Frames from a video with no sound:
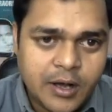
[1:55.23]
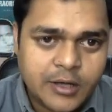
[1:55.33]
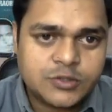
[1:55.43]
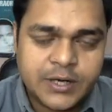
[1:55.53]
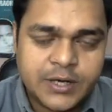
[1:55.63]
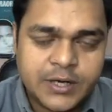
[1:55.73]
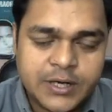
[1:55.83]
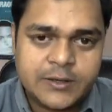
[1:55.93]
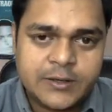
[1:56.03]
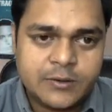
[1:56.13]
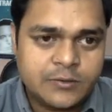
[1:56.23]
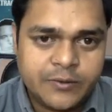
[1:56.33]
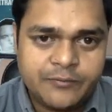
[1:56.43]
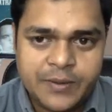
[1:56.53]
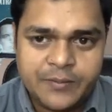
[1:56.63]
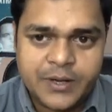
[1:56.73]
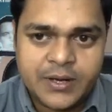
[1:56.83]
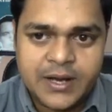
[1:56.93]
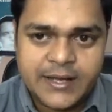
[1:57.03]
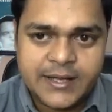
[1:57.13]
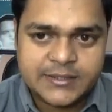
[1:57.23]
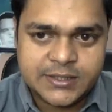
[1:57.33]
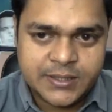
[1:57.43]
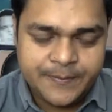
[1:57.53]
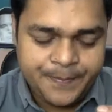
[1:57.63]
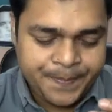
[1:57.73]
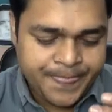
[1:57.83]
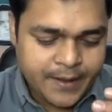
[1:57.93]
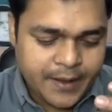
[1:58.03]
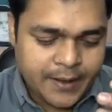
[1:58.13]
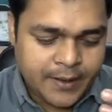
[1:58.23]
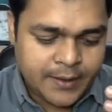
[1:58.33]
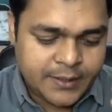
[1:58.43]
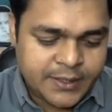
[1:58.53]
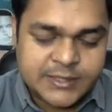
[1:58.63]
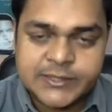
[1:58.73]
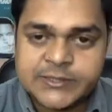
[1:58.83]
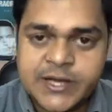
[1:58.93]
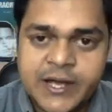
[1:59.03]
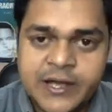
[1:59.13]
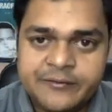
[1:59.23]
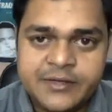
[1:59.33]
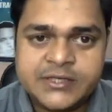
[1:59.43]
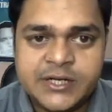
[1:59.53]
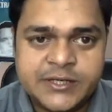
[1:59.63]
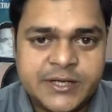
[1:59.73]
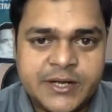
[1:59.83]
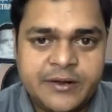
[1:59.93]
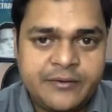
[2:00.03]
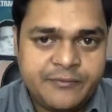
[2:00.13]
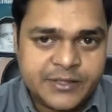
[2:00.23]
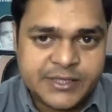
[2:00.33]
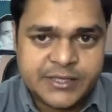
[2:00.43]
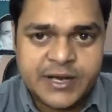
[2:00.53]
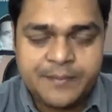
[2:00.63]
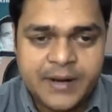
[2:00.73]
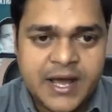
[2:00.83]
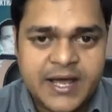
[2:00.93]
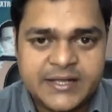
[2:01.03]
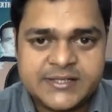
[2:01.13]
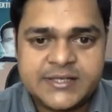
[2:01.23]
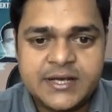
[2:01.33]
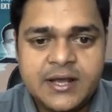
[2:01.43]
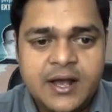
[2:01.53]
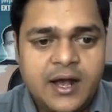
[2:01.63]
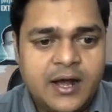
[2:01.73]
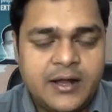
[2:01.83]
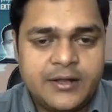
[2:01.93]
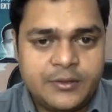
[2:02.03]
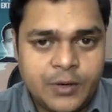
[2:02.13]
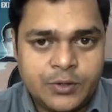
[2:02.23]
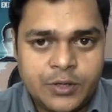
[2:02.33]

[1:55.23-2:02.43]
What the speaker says: software related to the VMware, like as a Esxi, vCenter appliance, you want to